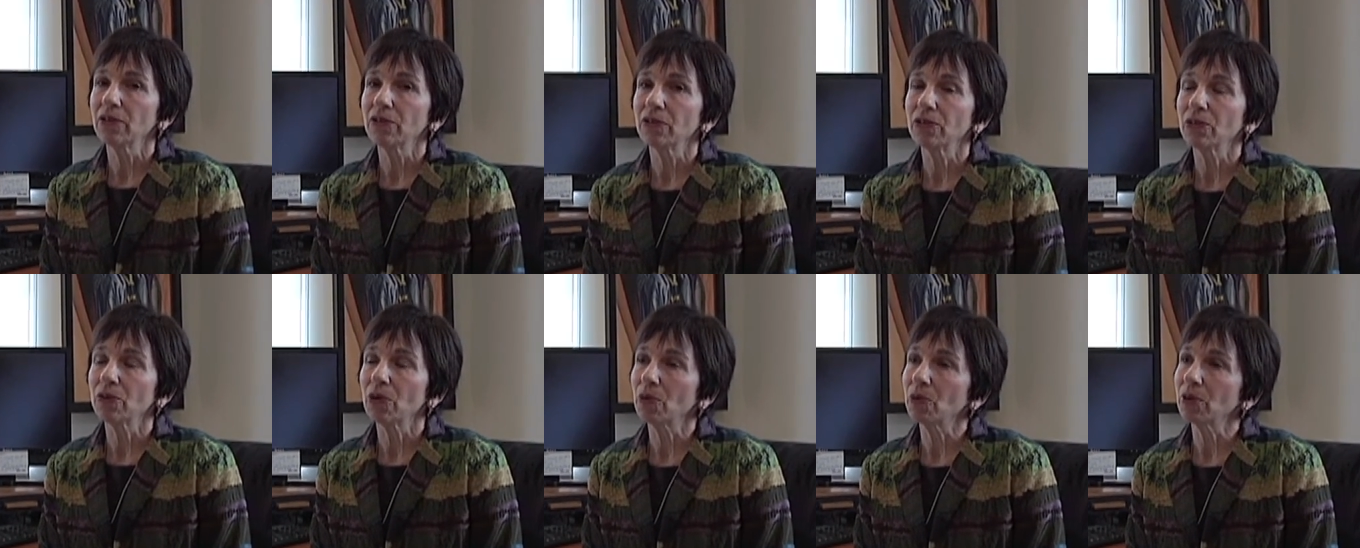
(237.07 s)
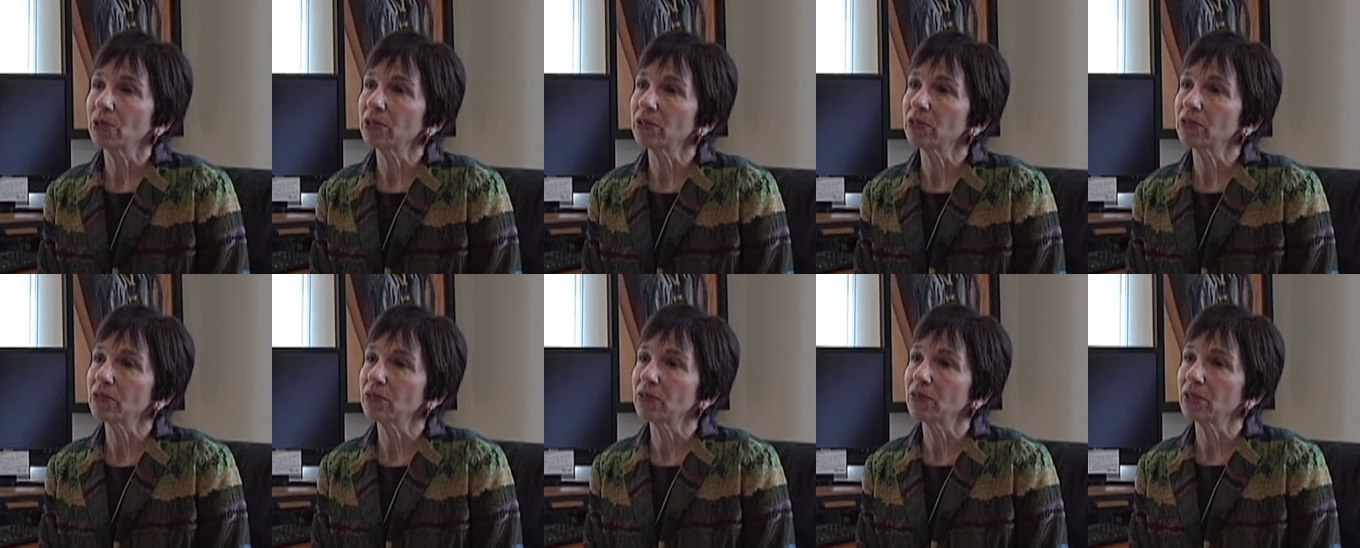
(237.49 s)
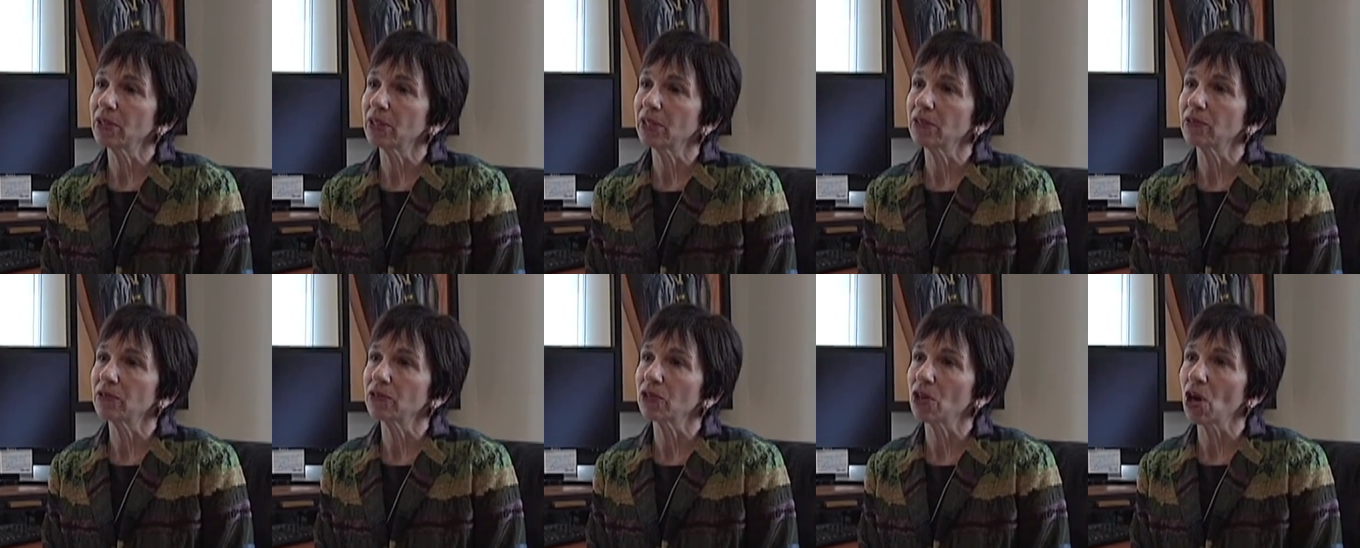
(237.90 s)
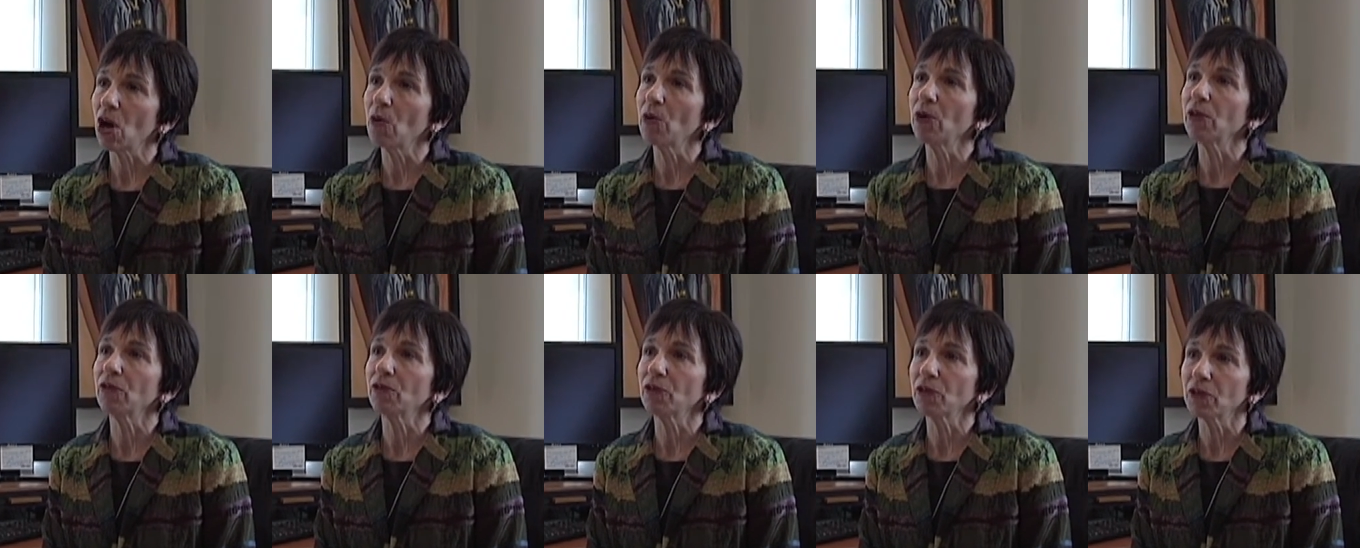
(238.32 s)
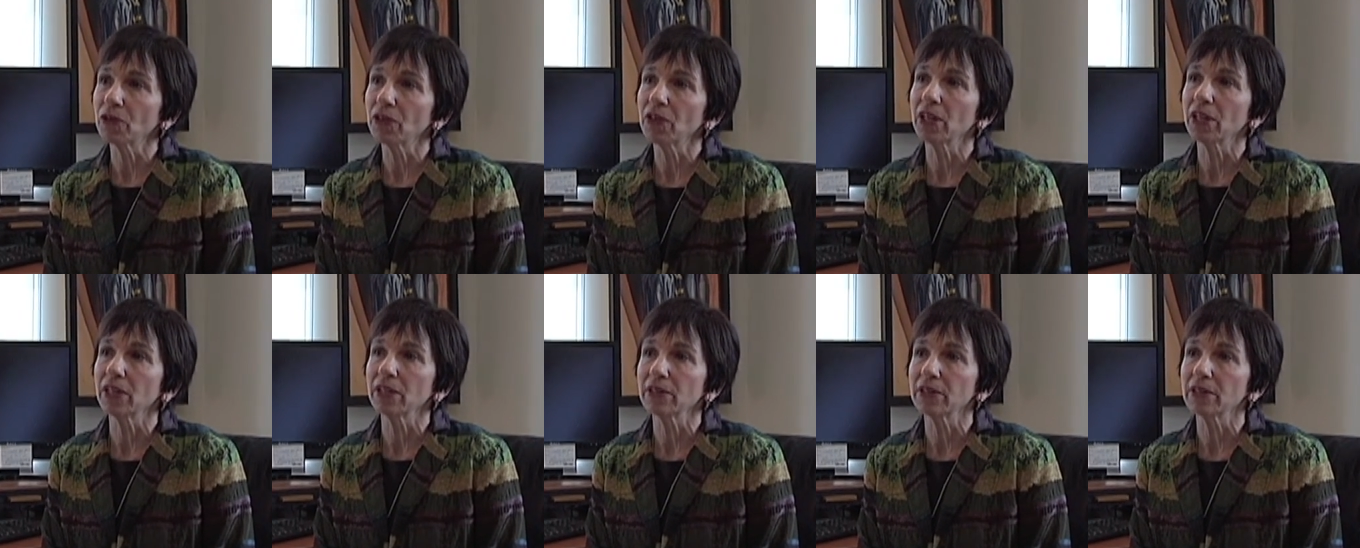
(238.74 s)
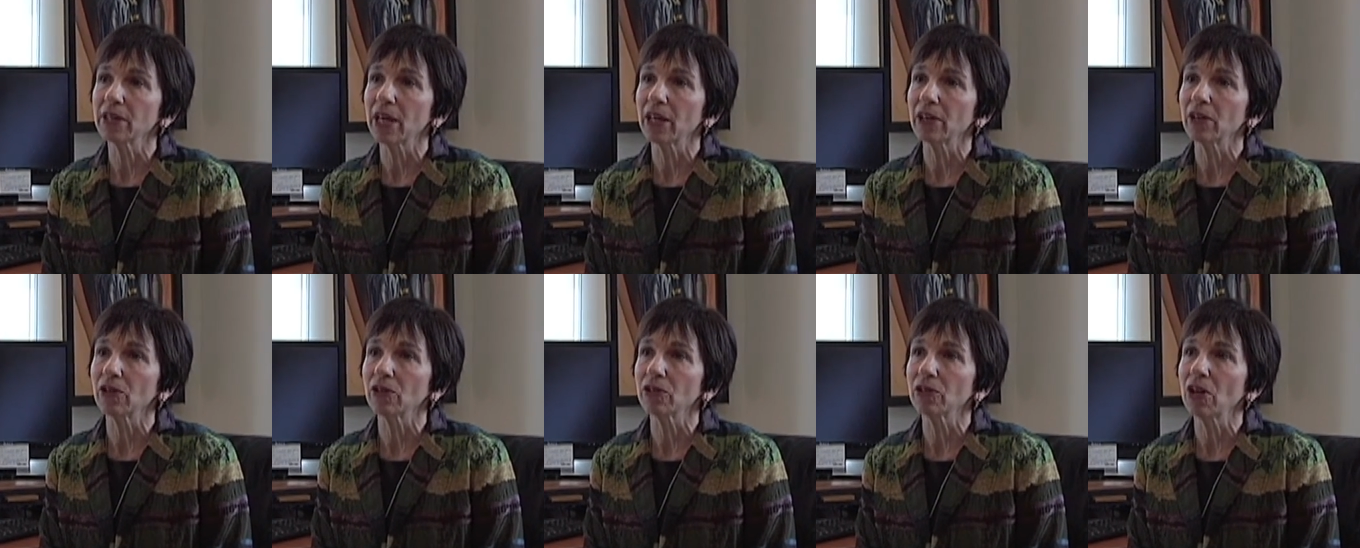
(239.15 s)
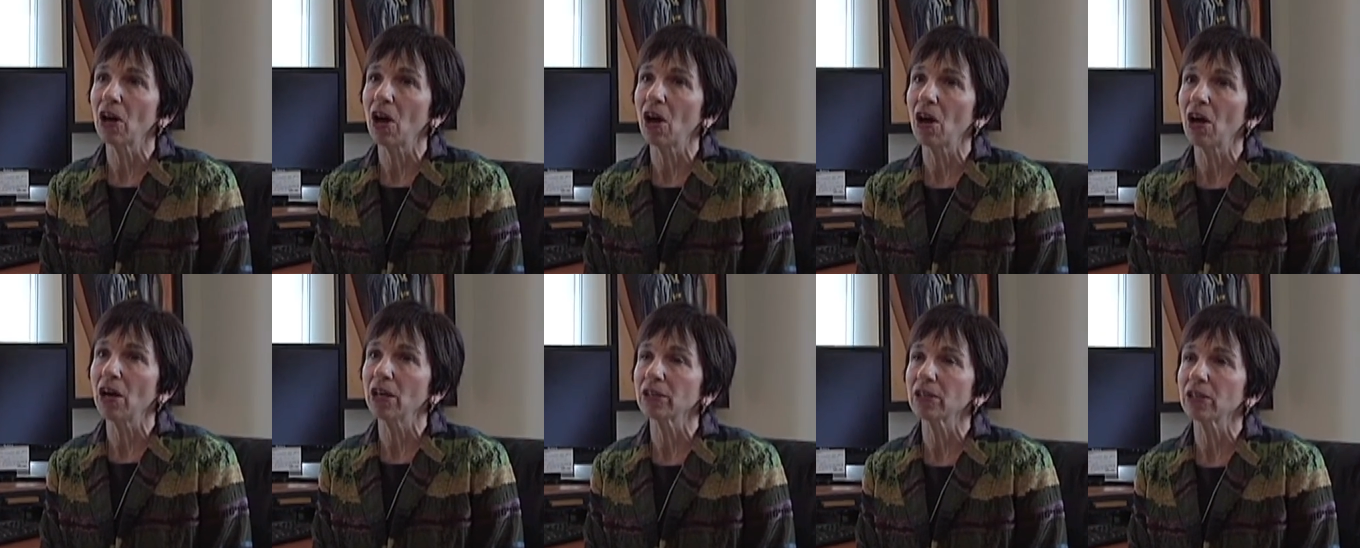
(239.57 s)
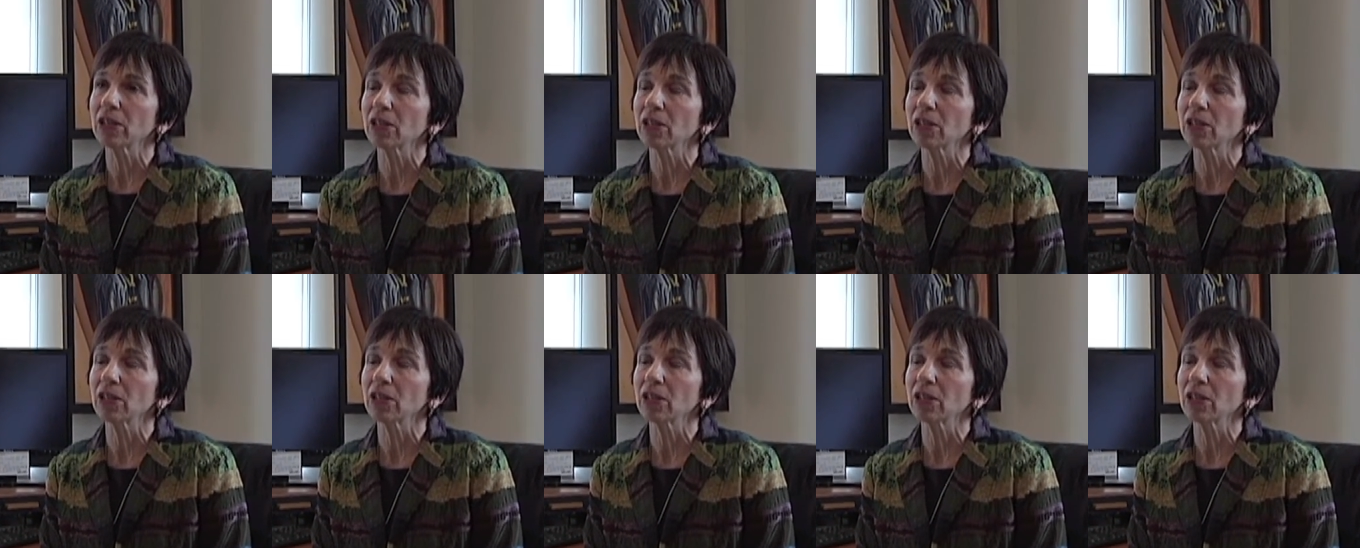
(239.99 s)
So it's going for things that are not